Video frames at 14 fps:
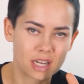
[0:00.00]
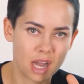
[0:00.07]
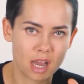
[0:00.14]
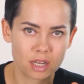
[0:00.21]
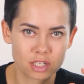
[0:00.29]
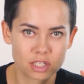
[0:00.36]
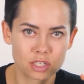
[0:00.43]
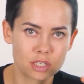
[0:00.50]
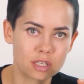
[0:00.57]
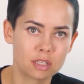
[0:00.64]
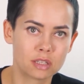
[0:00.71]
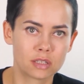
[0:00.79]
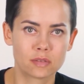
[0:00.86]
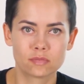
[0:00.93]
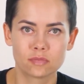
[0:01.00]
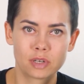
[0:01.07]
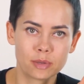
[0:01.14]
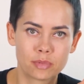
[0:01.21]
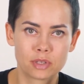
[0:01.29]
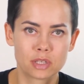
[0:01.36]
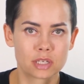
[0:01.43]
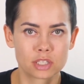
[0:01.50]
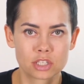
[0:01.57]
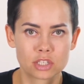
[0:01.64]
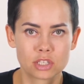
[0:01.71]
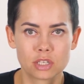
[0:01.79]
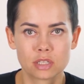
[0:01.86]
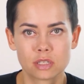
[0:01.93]
Pinches are average,
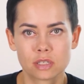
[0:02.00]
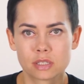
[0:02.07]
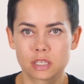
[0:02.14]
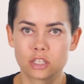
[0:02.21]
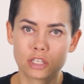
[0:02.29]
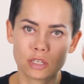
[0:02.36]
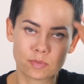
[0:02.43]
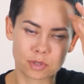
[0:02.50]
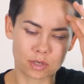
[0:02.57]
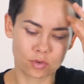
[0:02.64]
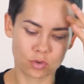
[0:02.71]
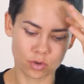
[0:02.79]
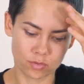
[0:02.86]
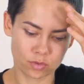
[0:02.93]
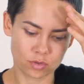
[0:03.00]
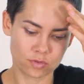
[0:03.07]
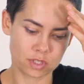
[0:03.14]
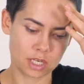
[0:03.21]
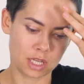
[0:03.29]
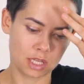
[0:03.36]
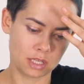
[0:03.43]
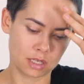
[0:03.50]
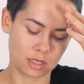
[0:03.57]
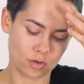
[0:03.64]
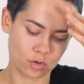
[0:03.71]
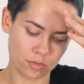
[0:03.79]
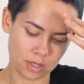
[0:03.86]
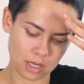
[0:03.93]
from about 4
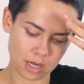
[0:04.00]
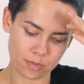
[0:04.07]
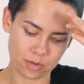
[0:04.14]
millimeters